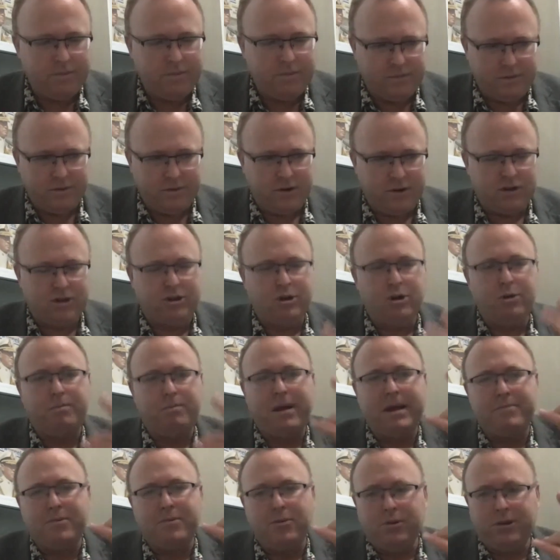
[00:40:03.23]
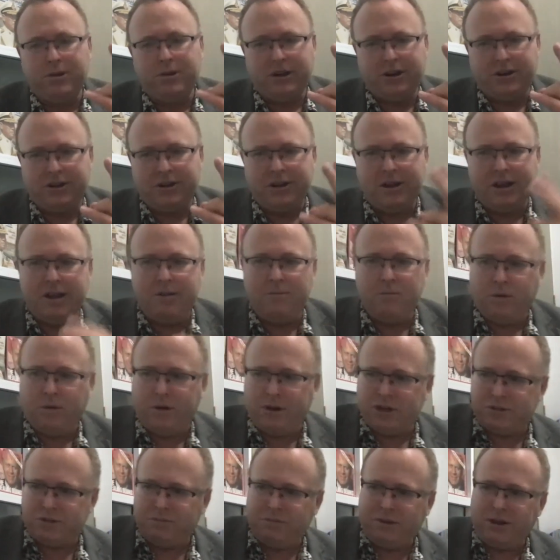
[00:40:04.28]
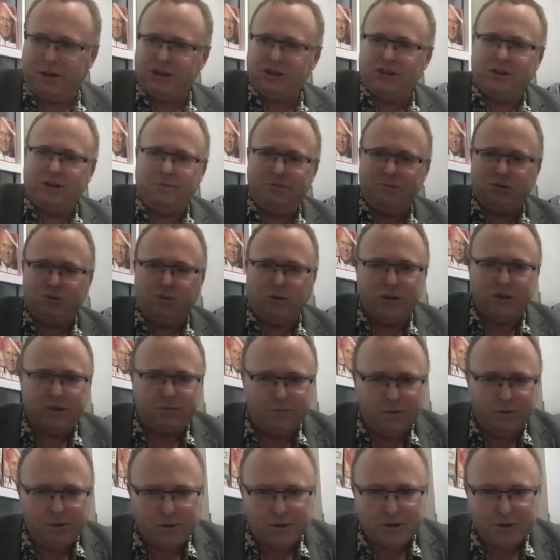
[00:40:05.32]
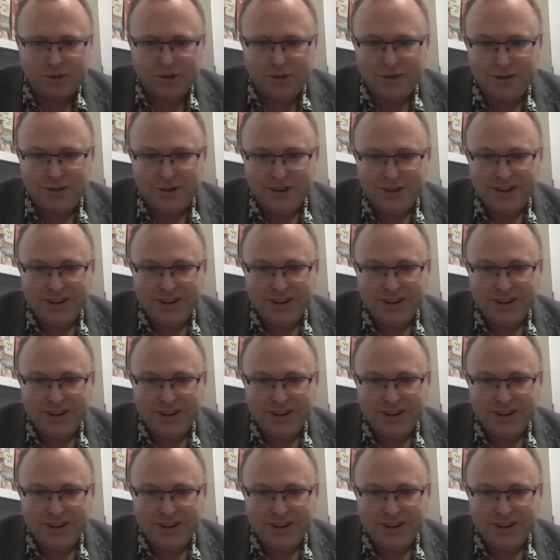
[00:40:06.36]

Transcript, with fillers: there's two people in a team, one's Muslims, one's Buddhist,